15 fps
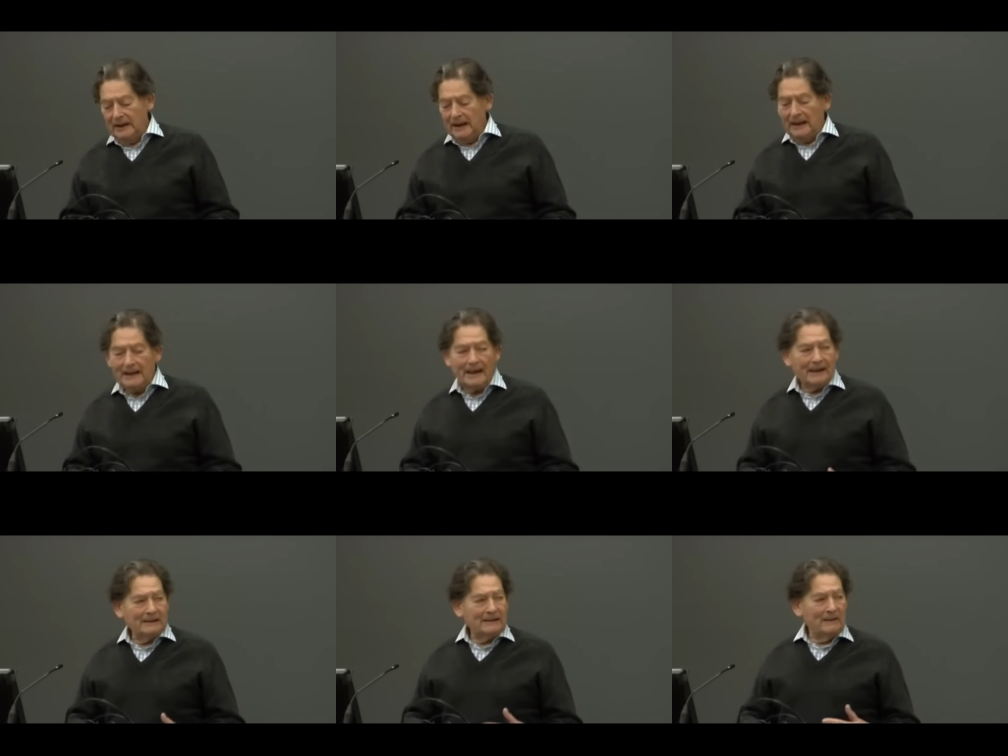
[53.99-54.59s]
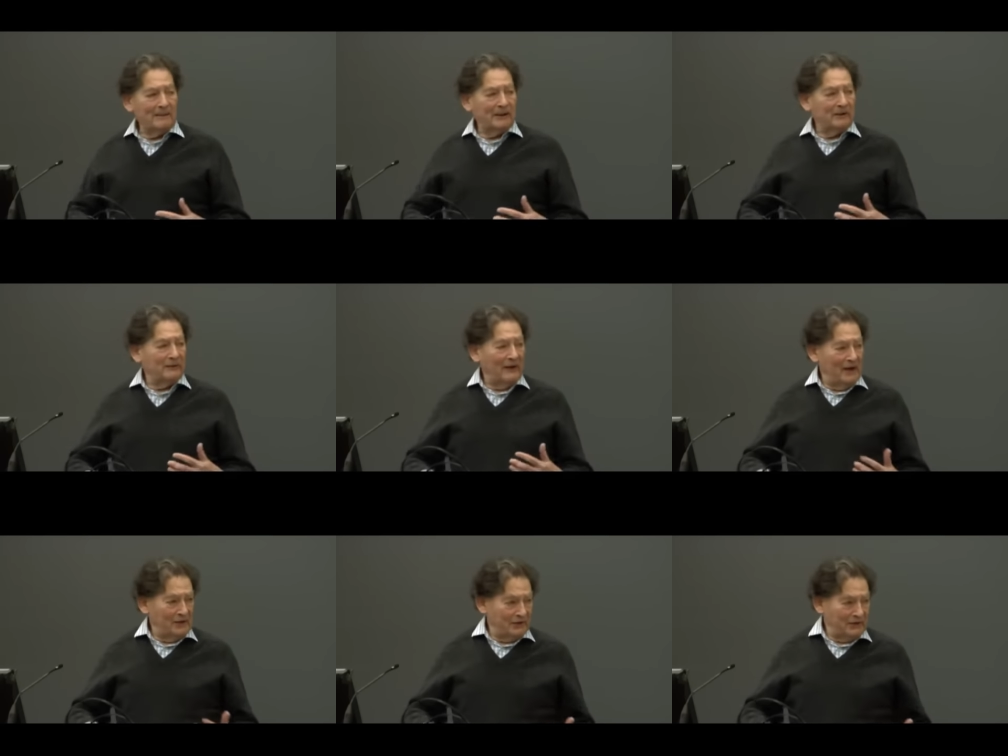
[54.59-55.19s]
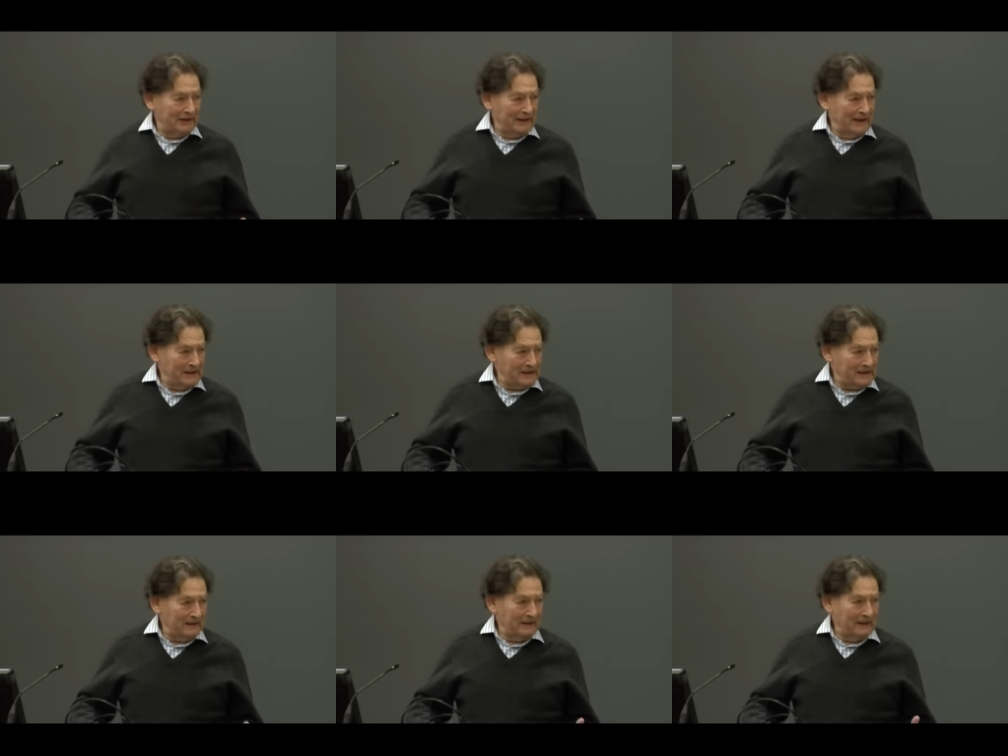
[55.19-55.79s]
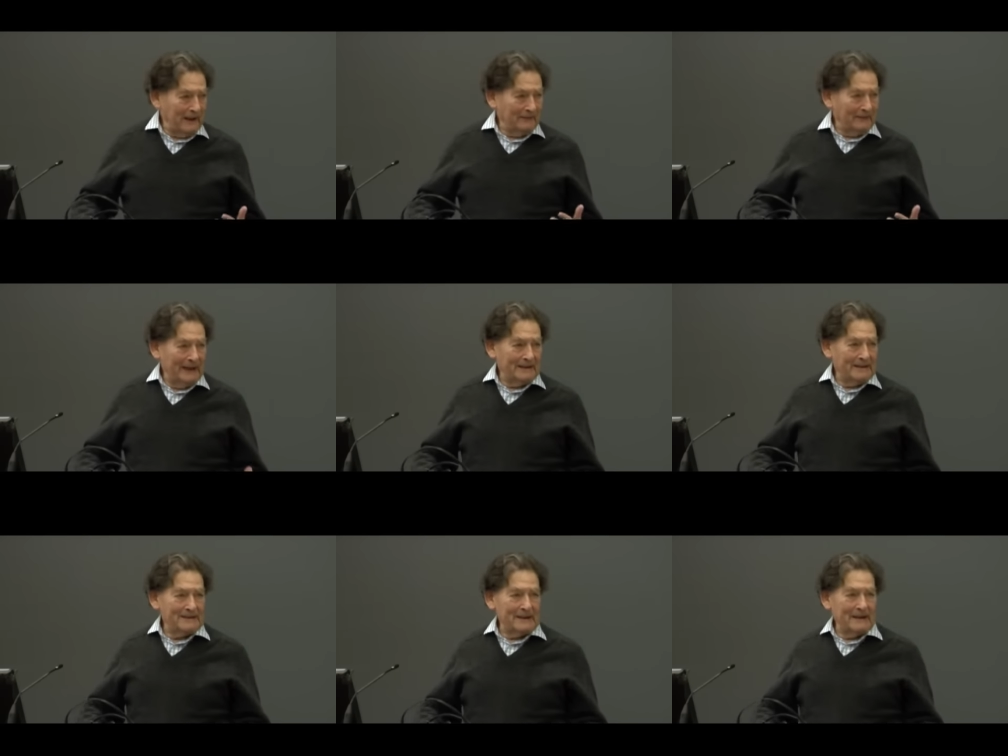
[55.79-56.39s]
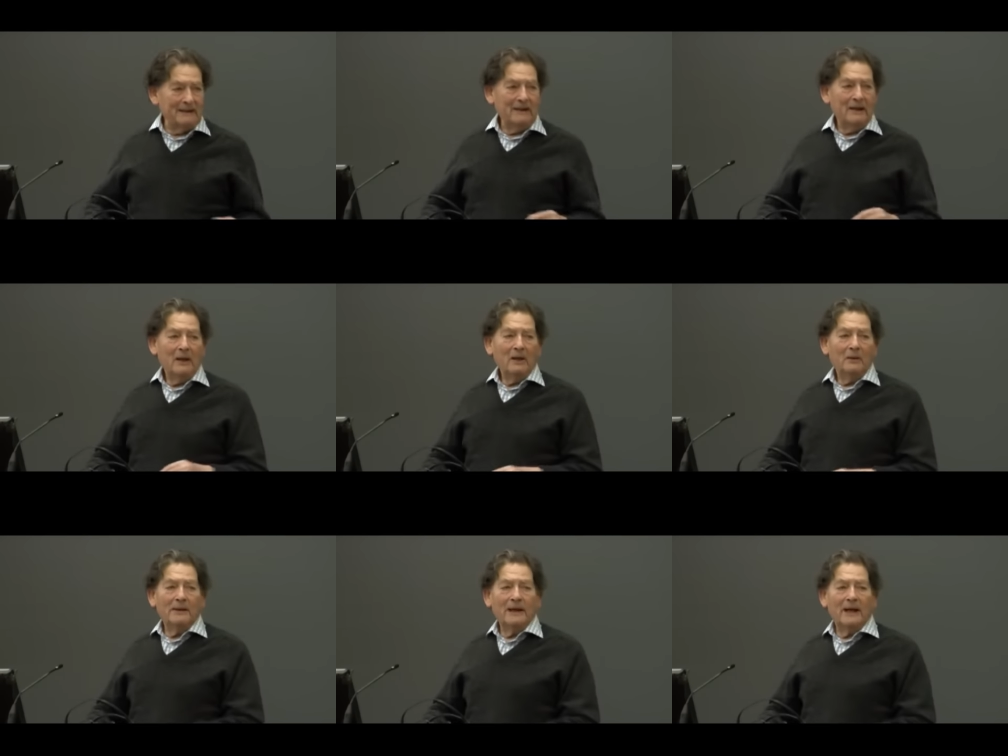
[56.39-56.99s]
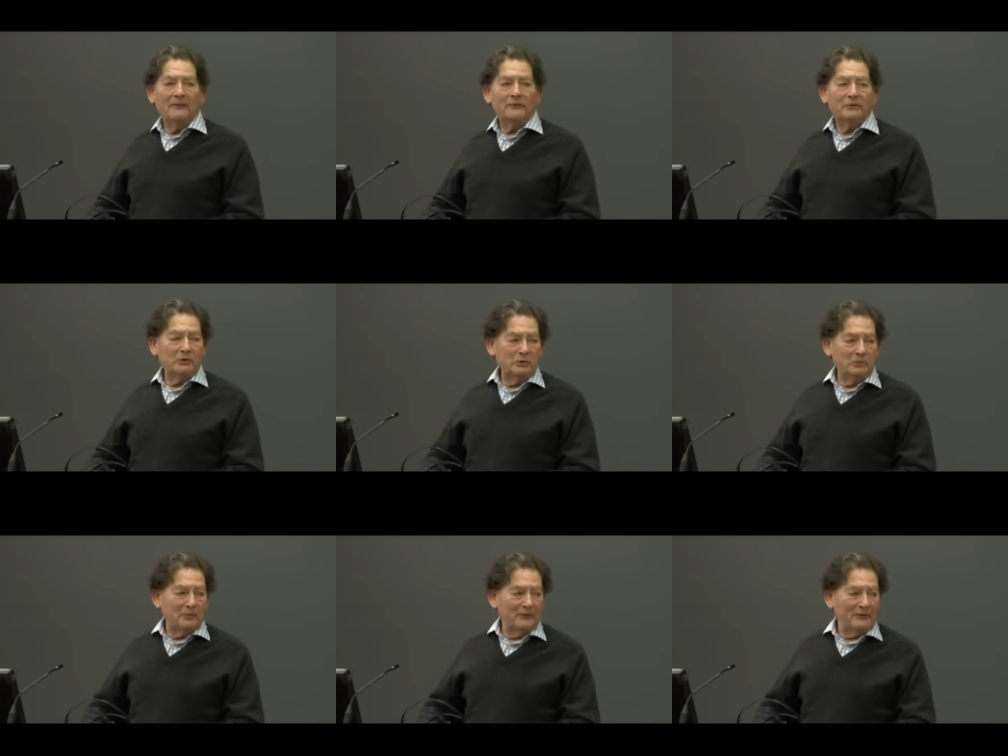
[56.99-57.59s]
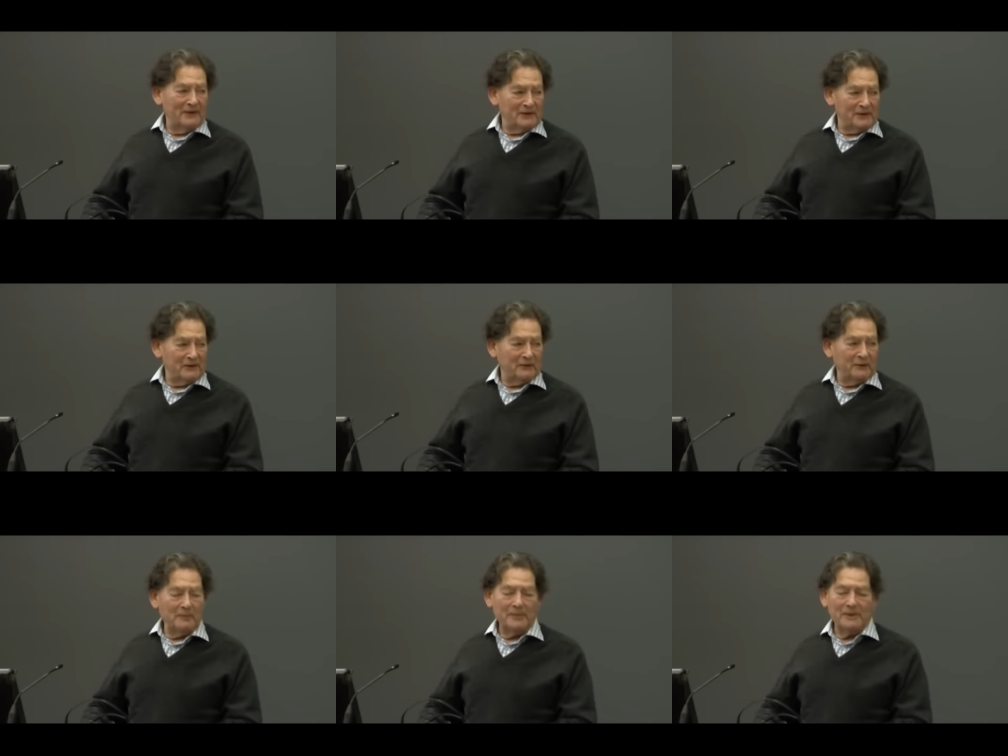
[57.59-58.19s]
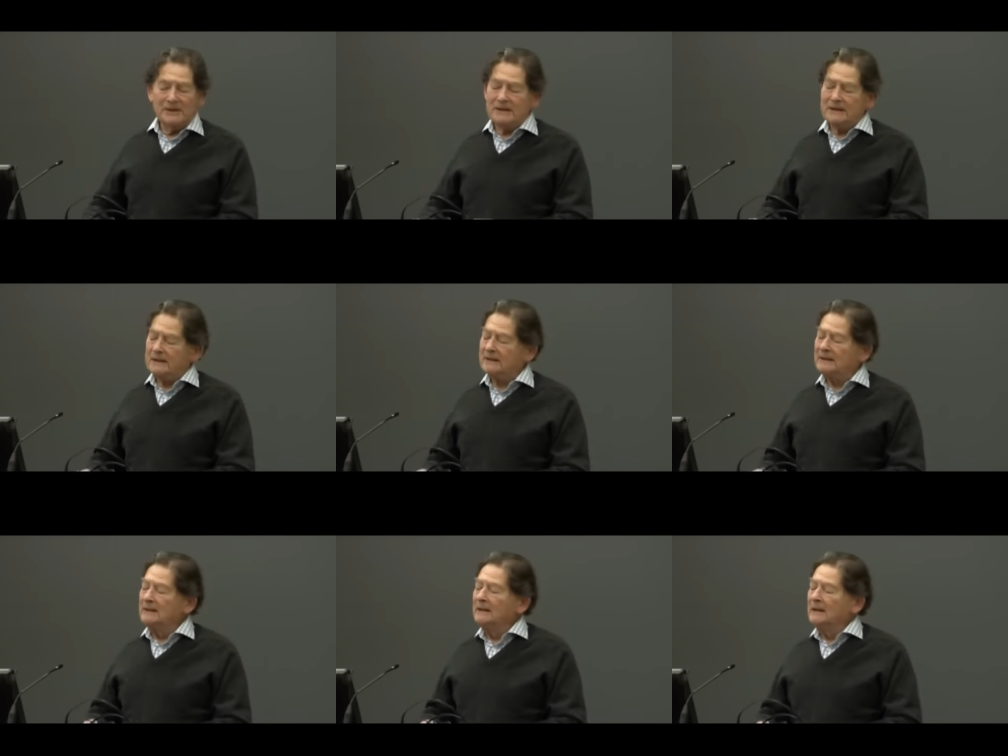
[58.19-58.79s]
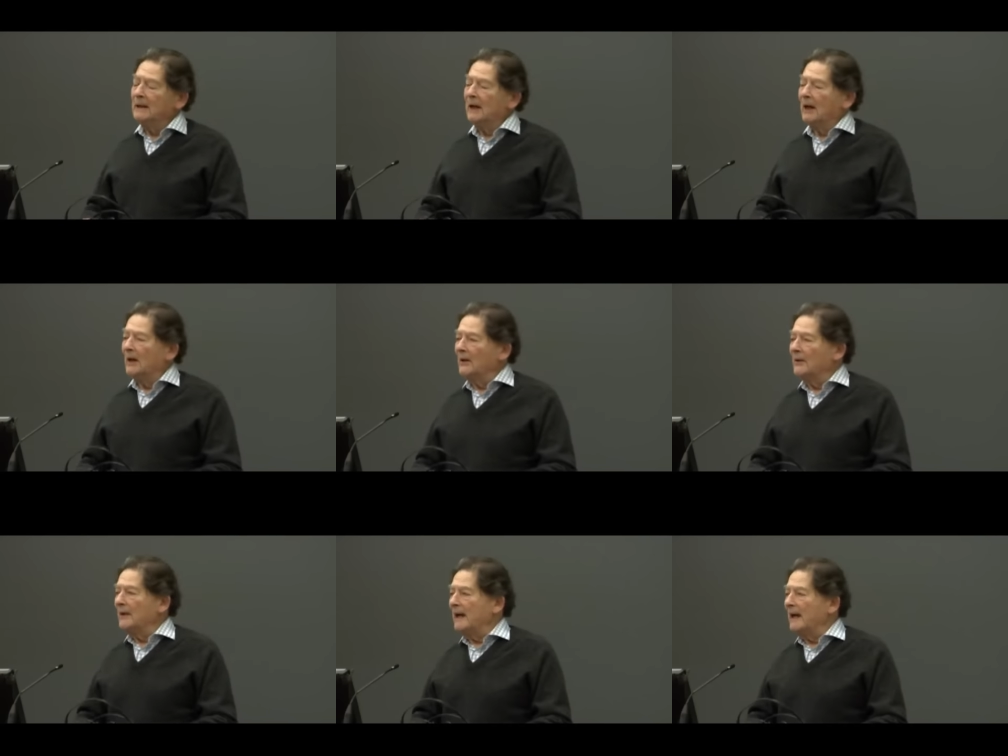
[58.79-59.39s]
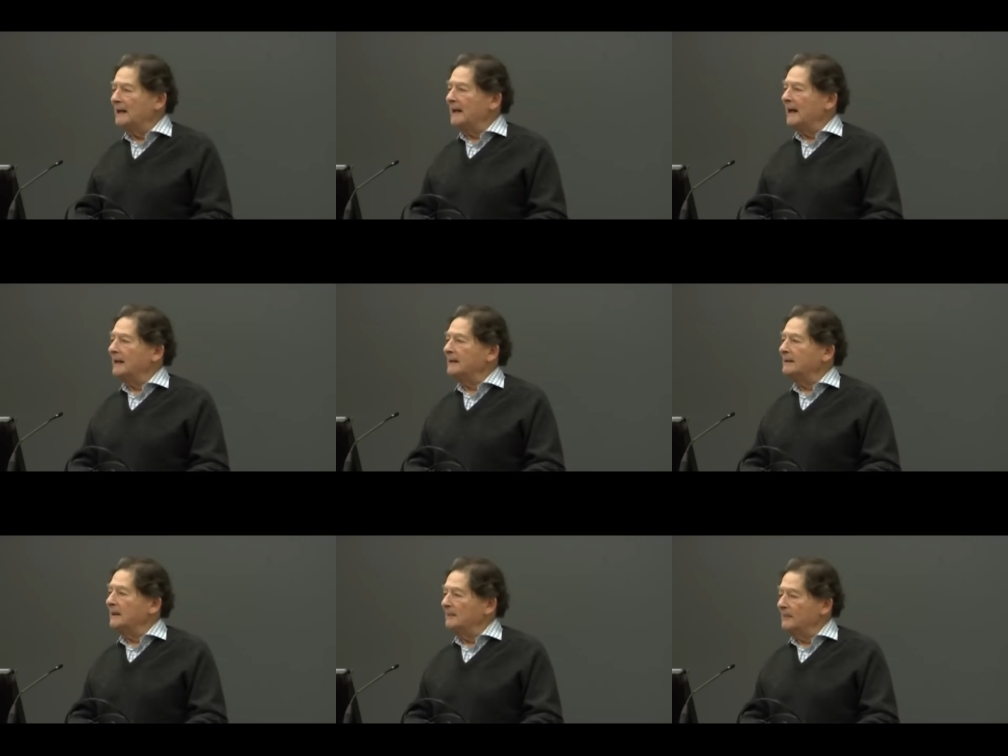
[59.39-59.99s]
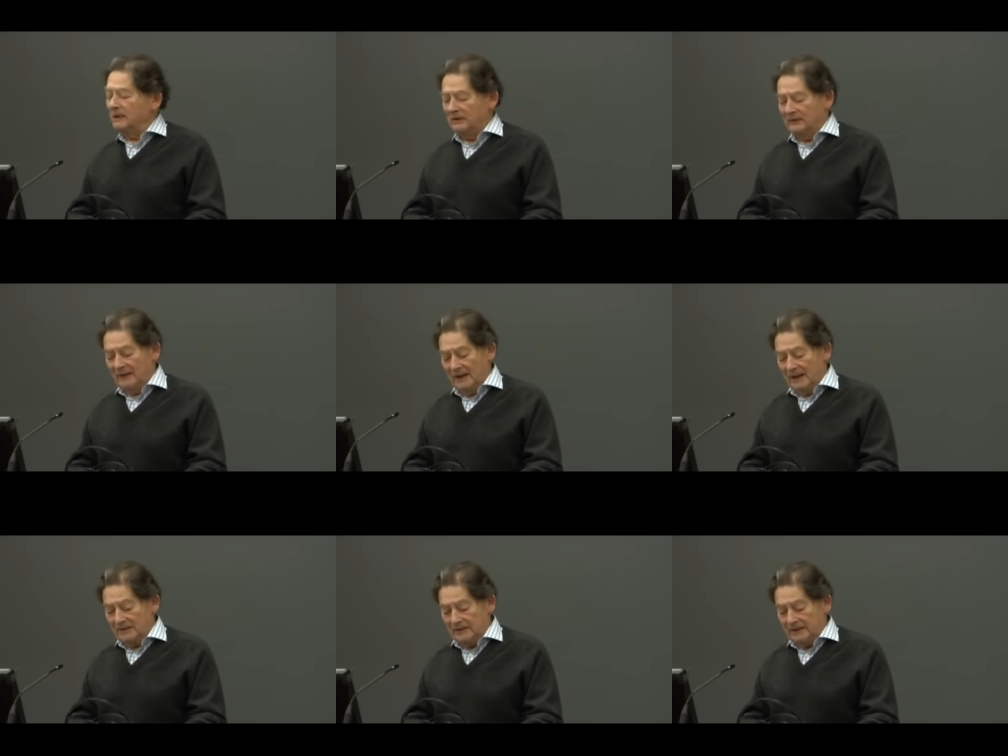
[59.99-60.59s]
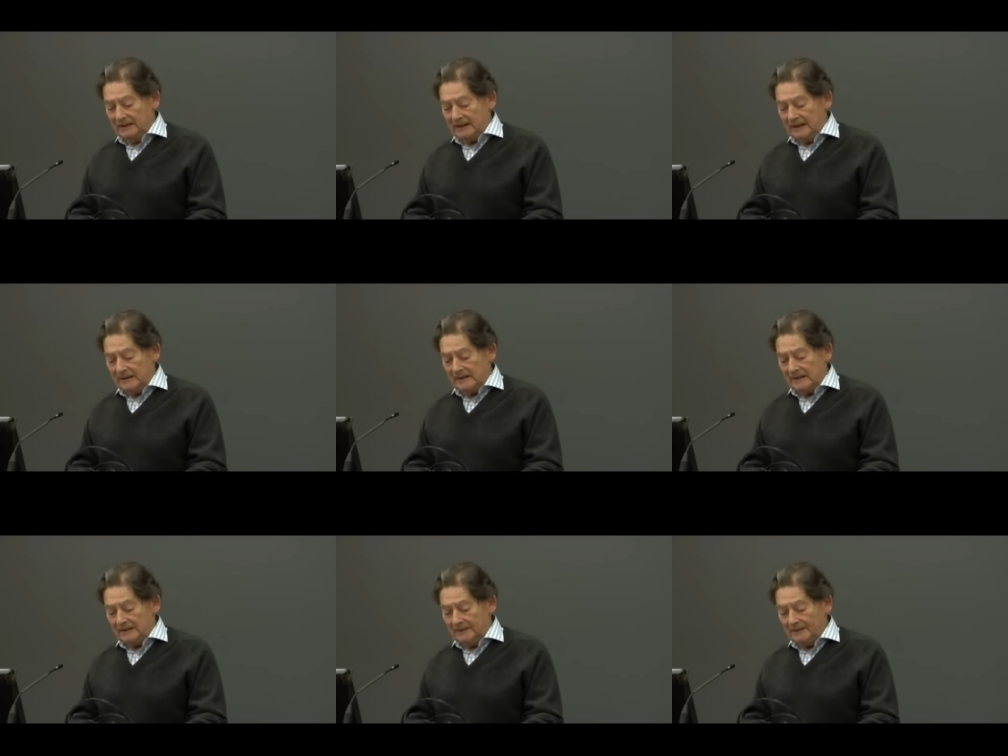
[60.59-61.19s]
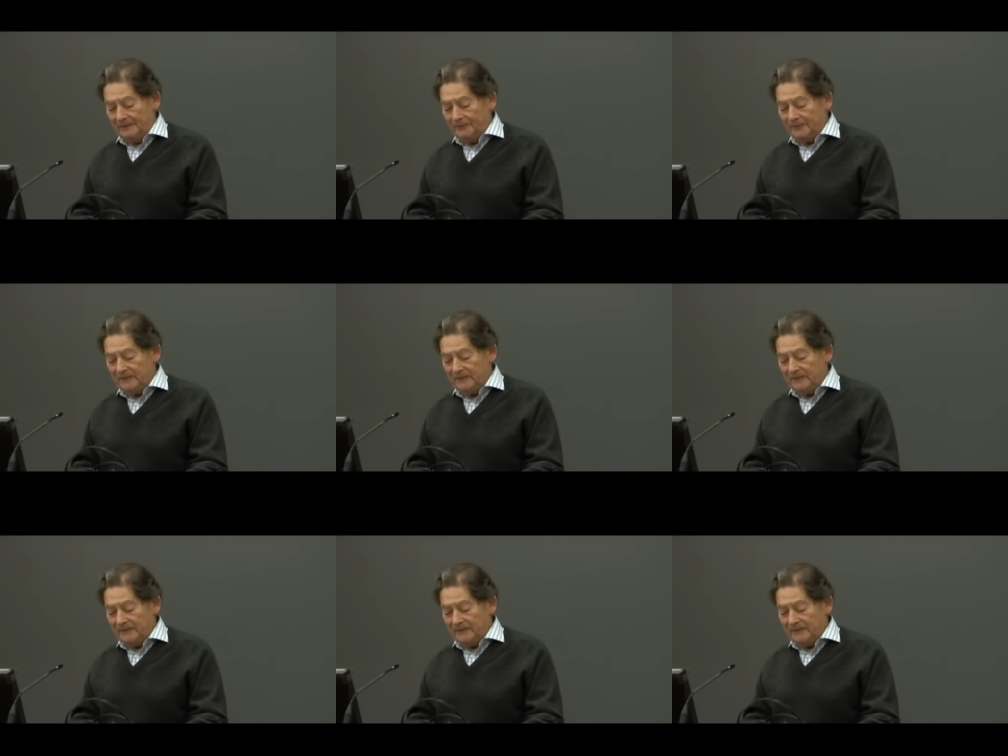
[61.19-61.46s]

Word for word: an academic advisory council, and I'm glad to say we have two professors from Princeton on that academic advisory council.